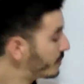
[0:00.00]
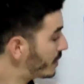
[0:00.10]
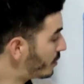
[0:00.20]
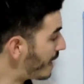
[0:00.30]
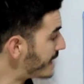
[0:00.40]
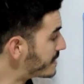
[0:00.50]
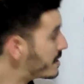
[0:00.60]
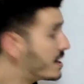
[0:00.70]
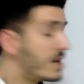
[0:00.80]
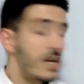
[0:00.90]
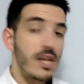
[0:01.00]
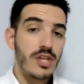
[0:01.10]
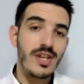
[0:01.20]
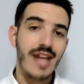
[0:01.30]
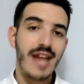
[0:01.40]
Great.
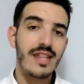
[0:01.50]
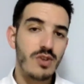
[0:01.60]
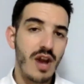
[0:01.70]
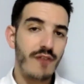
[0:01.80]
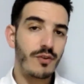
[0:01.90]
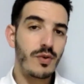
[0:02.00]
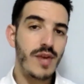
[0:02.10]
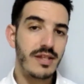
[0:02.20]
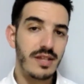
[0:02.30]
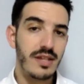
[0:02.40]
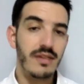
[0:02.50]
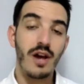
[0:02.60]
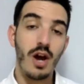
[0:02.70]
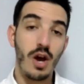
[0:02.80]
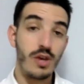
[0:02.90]
So now that you have created
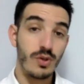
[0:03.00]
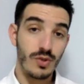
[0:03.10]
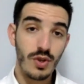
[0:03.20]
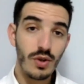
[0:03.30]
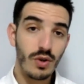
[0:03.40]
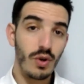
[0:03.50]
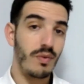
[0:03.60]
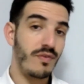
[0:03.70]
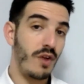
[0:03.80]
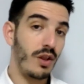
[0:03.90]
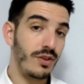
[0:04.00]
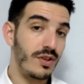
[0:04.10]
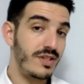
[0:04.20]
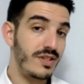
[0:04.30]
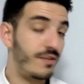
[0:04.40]
your circle with all the
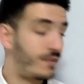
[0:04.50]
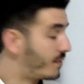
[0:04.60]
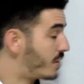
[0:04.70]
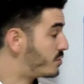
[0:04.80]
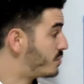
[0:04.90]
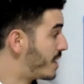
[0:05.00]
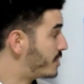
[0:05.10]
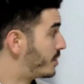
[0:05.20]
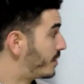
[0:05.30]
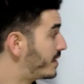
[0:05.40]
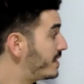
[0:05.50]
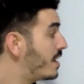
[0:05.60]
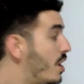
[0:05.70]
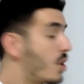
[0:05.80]
different graduation on it,